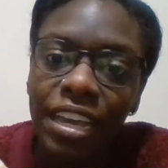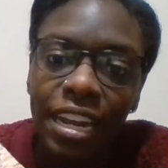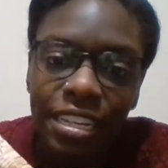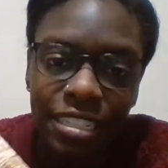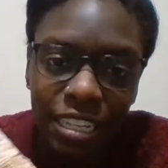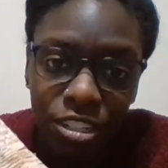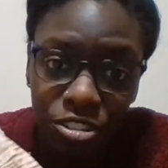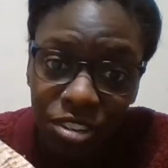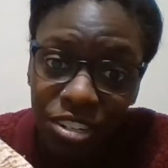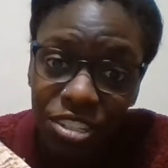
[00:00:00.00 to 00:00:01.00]
has
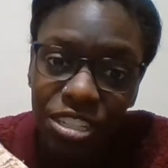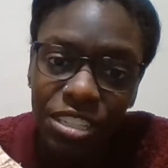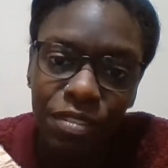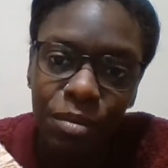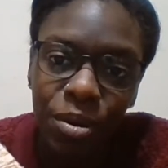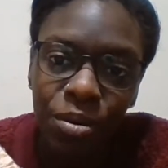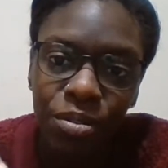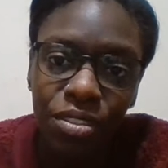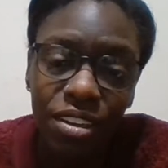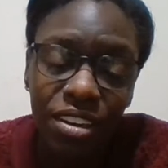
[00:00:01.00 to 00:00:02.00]
instructions for
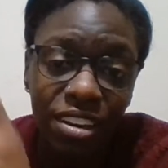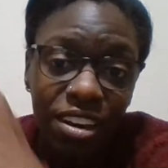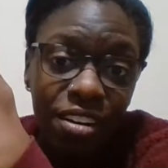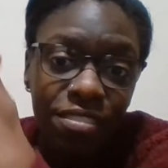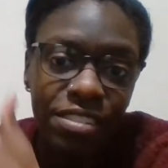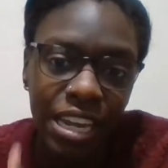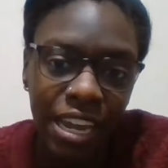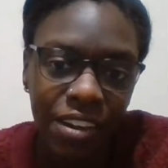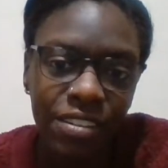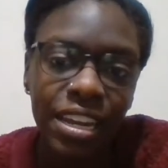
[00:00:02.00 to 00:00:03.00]
both cuff
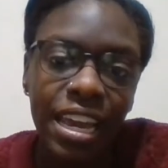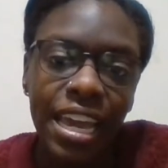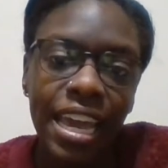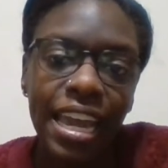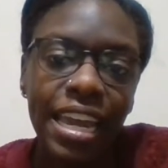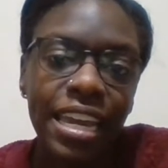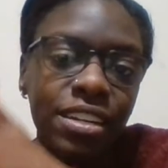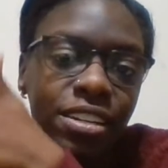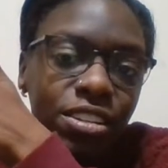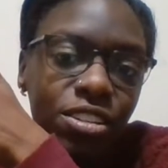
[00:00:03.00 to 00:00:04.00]
down
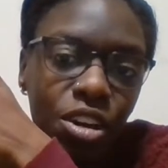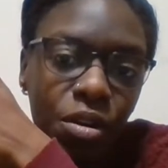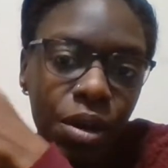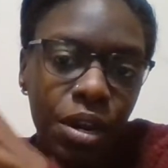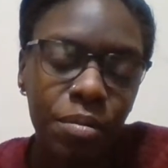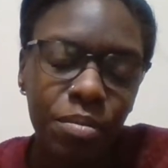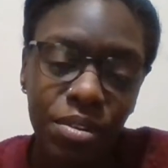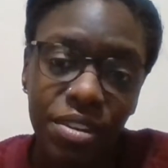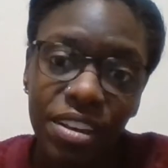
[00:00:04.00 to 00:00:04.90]
and toe up,